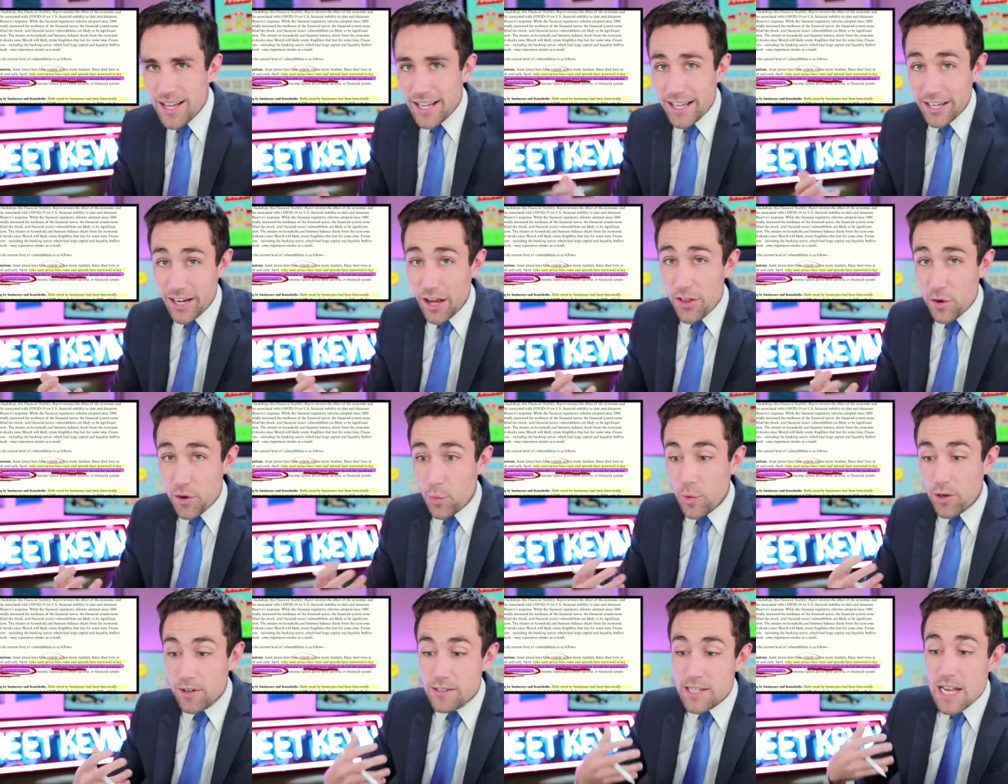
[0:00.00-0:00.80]
In other
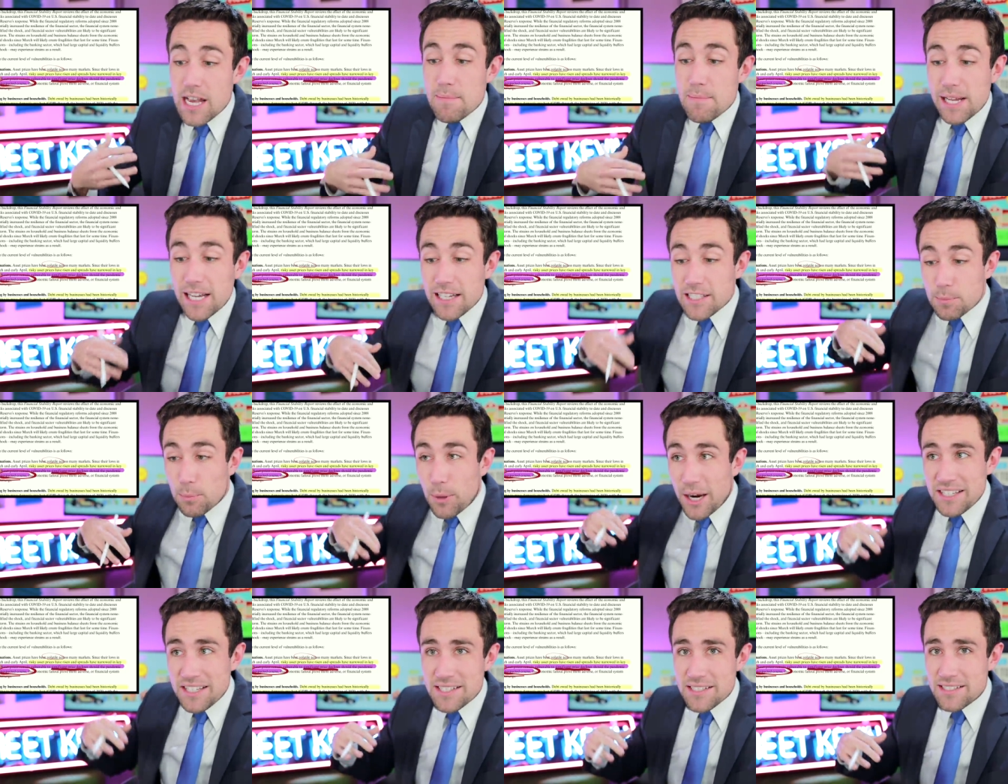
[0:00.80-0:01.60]
words, because
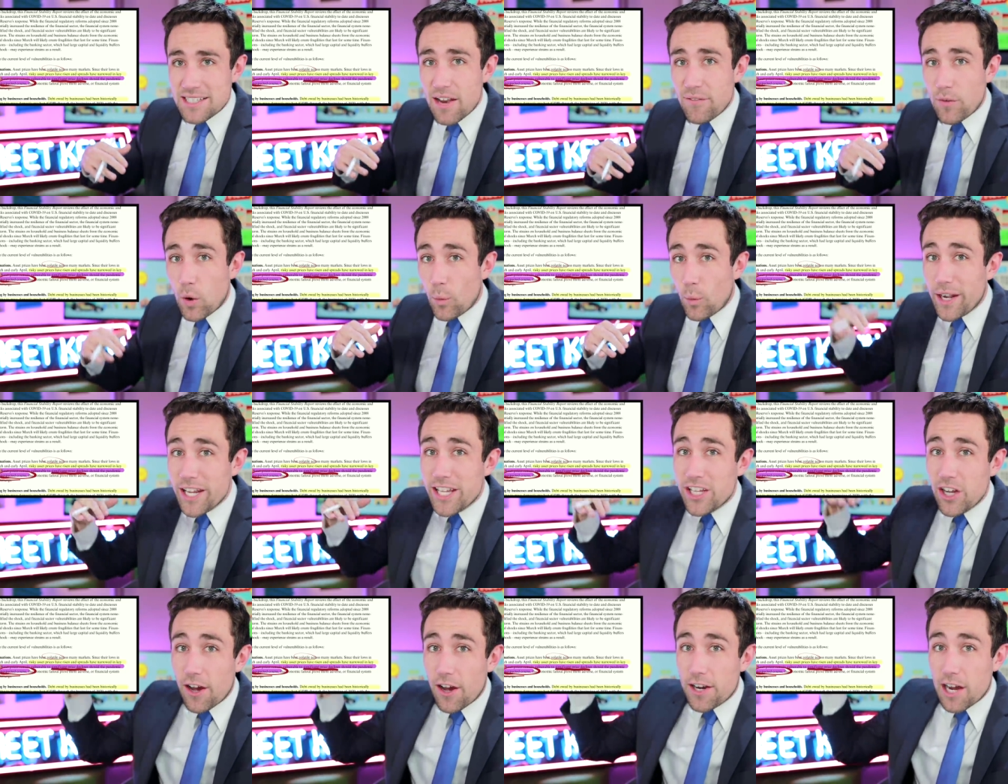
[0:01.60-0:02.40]
prices have already
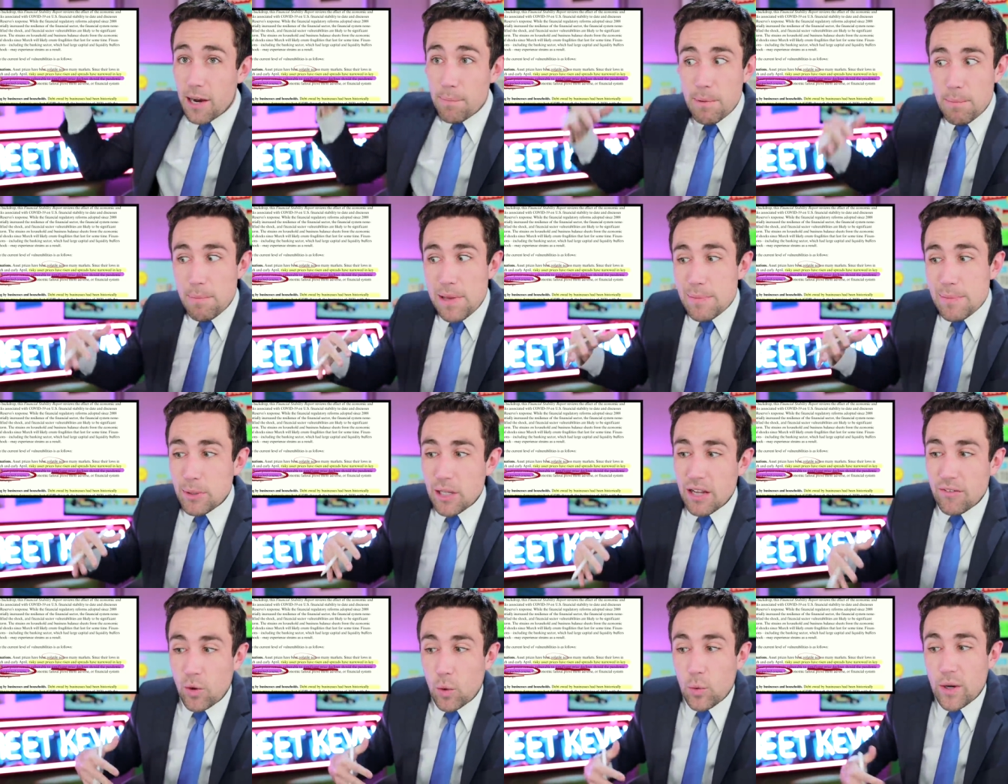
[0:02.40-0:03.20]
gone up and people
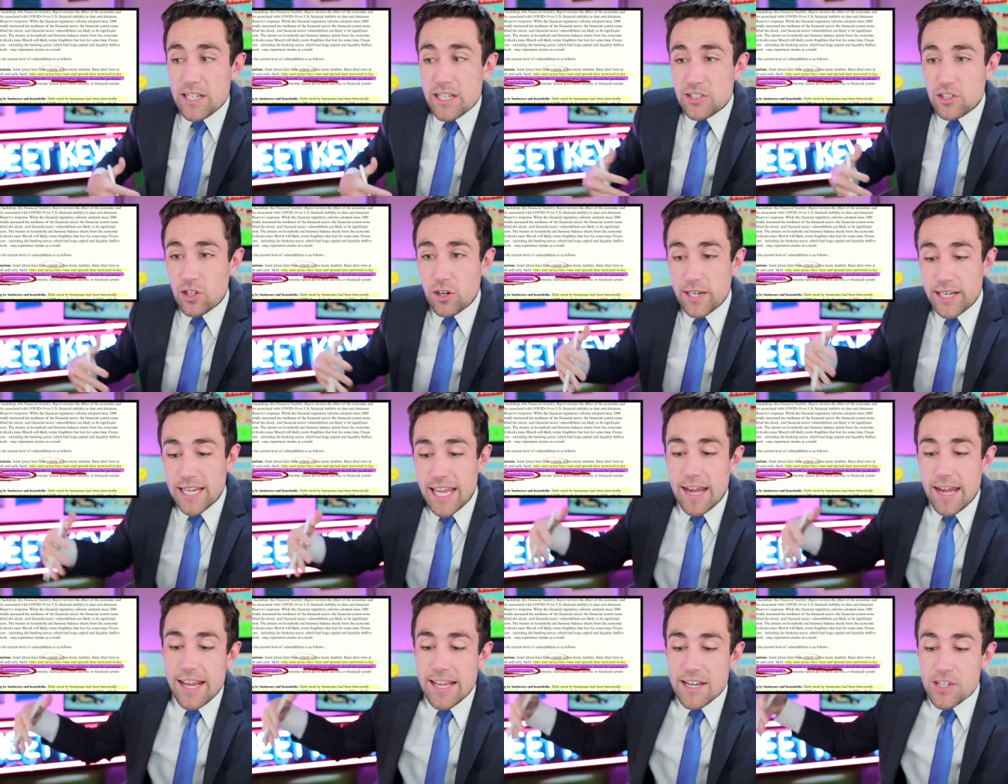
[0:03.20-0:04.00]
have already started
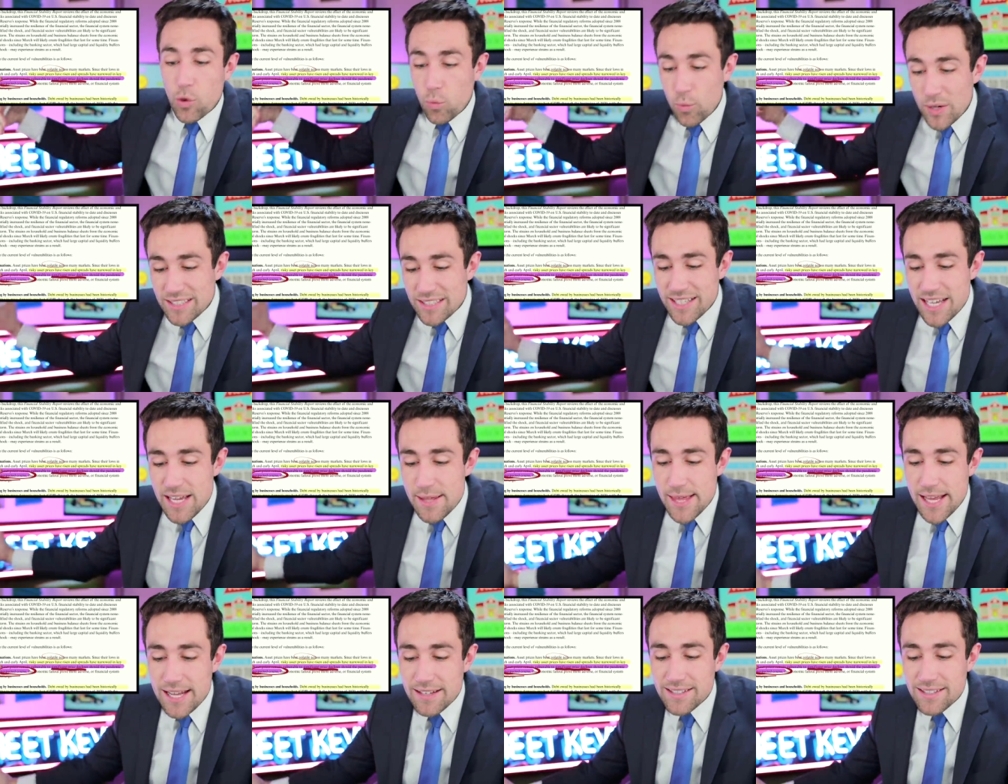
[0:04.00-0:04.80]
getting into risky
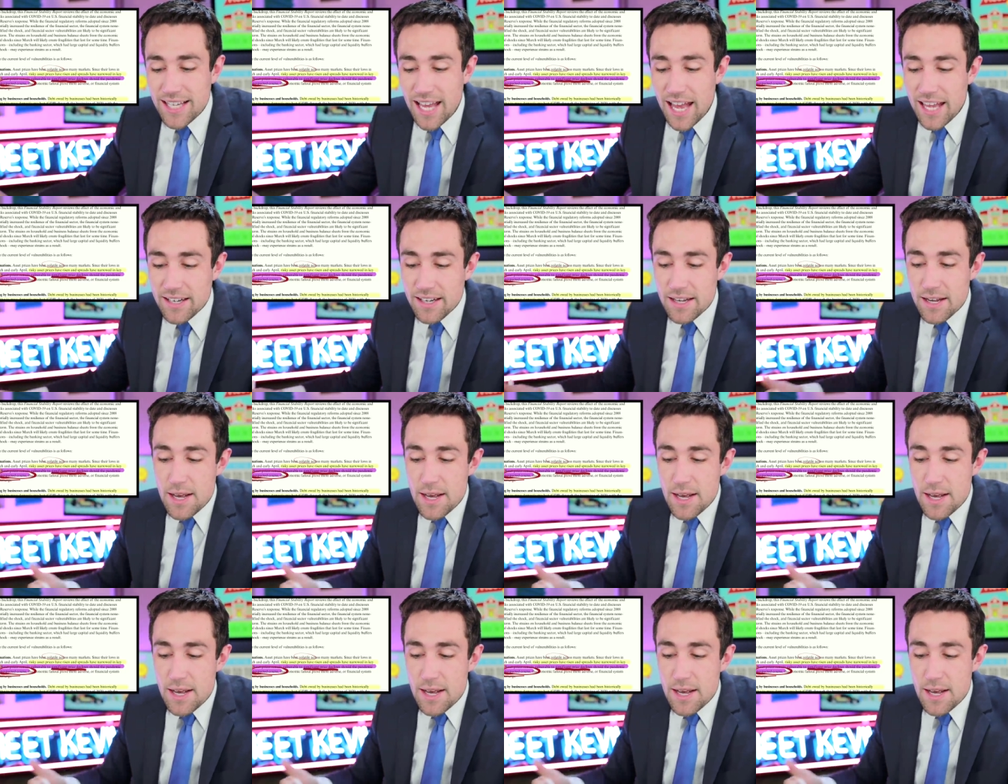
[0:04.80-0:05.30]
things again,